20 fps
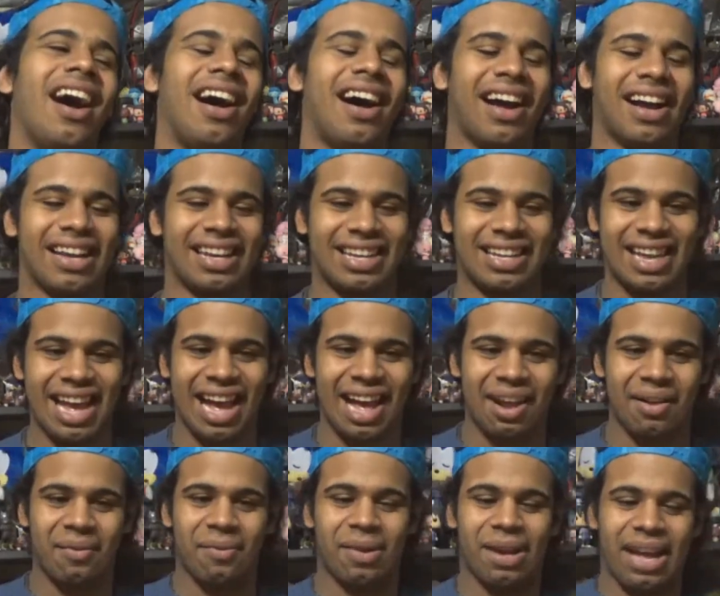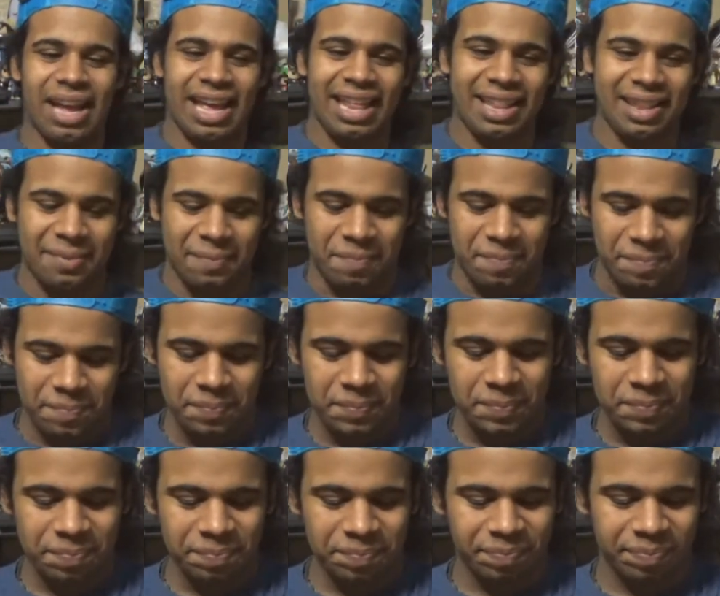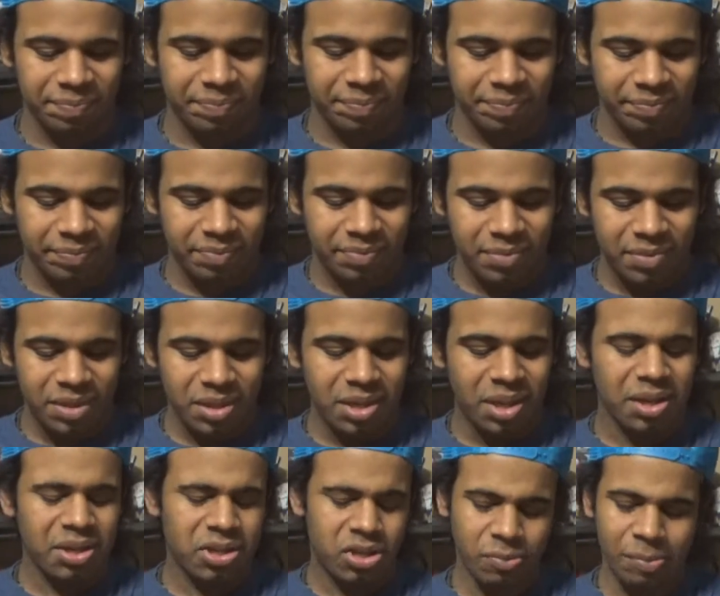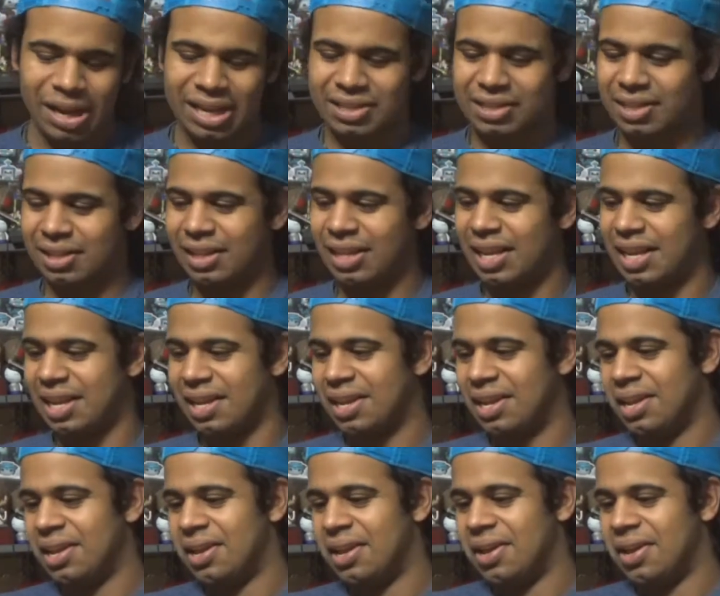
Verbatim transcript: ah, God, and so basically,